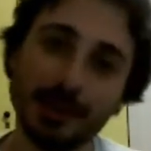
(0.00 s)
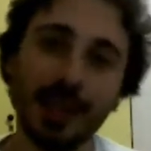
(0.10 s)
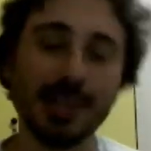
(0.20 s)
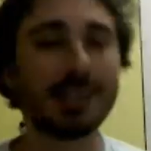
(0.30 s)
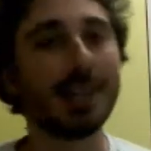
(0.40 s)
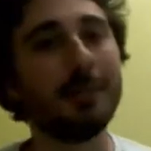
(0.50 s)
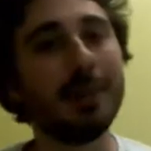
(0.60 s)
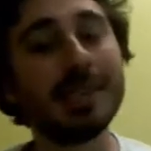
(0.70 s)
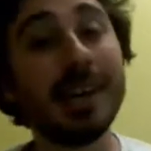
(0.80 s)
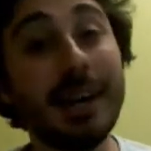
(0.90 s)
as some
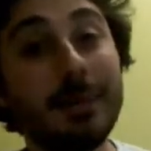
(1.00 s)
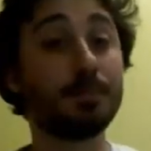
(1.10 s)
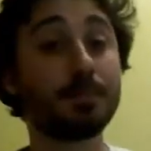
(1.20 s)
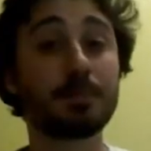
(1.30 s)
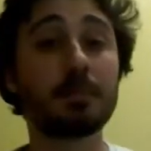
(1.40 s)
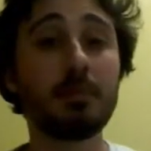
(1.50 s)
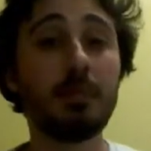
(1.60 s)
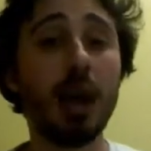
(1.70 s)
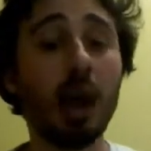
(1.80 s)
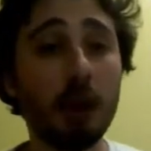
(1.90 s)
may say.
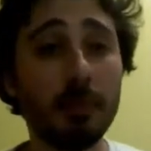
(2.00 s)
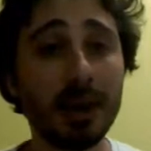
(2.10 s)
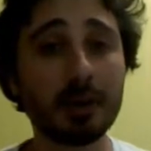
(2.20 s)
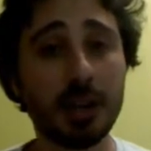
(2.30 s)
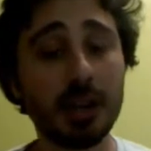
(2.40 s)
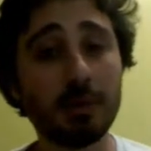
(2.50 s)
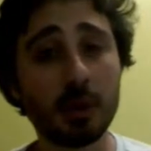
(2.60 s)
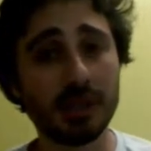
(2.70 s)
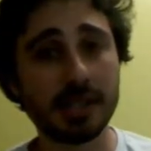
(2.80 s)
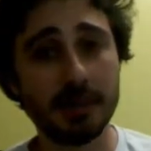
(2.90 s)
How about
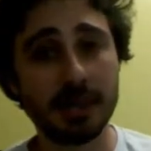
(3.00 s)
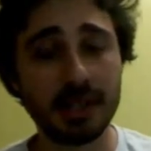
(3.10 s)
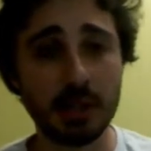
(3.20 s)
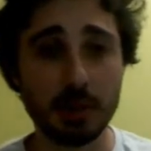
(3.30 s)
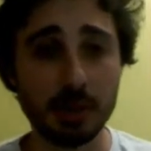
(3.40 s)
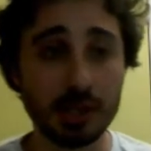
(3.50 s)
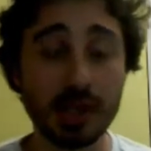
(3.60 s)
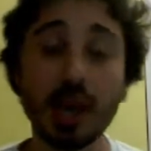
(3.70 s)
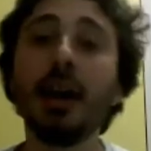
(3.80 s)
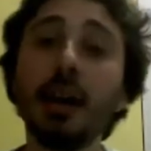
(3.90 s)
Hebrew and Semitic languages?
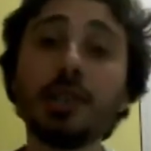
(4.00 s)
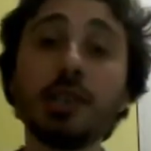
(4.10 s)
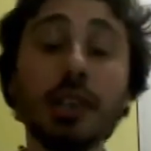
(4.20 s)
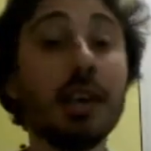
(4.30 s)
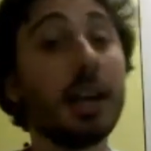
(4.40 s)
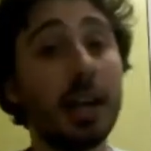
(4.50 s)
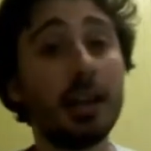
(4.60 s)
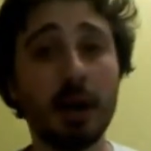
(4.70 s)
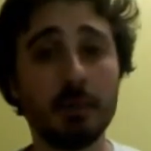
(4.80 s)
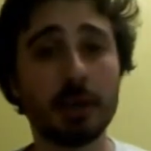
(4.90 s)
Actually,
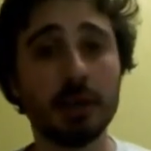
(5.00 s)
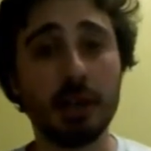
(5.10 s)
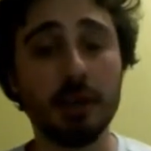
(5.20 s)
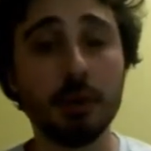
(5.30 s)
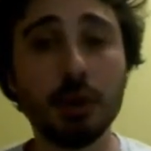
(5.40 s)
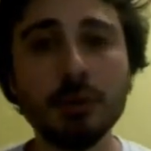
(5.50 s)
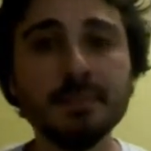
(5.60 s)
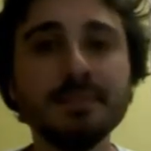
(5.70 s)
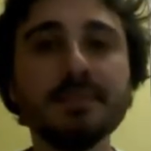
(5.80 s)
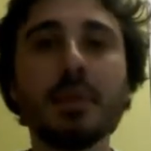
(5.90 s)
in Biblical Hebrew,
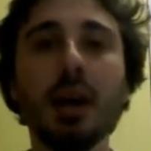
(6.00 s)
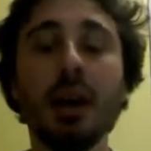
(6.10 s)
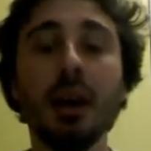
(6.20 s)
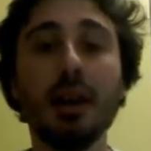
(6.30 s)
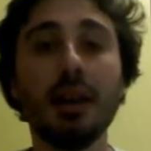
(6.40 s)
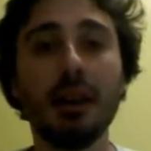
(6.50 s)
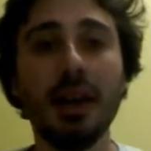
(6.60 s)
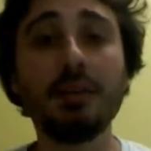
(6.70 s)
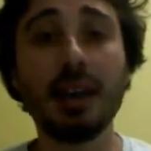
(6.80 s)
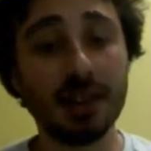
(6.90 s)

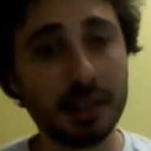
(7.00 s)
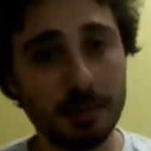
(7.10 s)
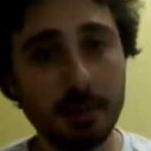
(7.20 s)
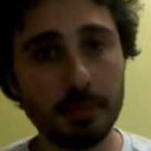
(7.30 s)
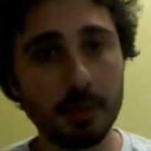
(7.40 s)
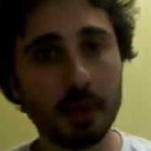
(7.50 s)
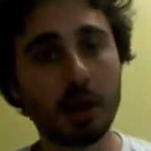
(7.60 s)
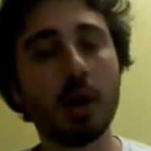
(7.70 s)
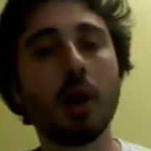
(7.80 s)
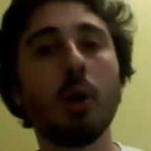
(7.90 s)
left-handed
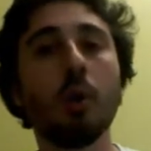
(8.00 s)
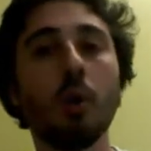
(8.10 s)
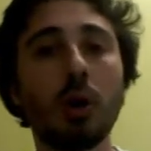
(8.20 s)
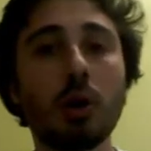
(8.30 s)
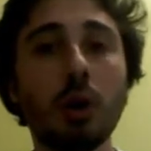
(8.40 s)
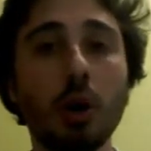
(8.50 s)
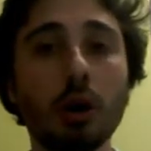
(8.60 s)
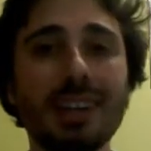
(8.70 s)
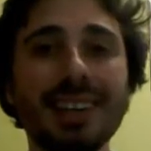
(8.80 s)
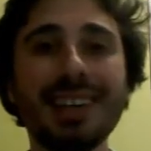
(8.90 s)
people were
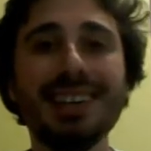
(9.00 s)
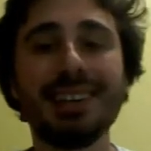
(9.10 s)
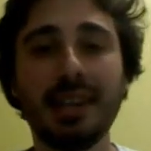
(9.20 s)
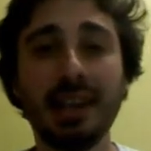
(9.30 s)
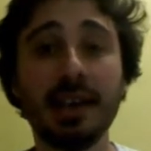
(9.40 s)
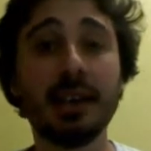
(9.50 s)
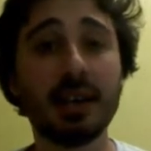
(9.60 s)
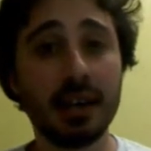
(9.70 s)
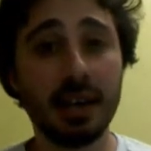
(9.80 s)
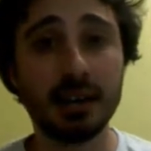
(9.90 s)
called iter
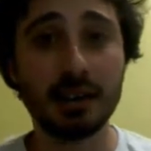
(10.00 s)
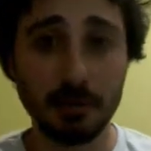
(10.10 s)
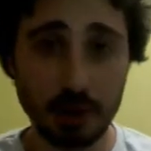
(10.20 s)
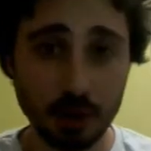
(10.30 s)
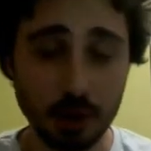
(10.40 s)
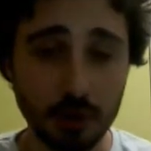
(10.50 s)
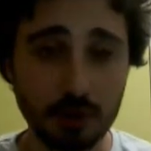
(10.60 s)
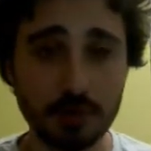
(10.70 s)
yad yamino.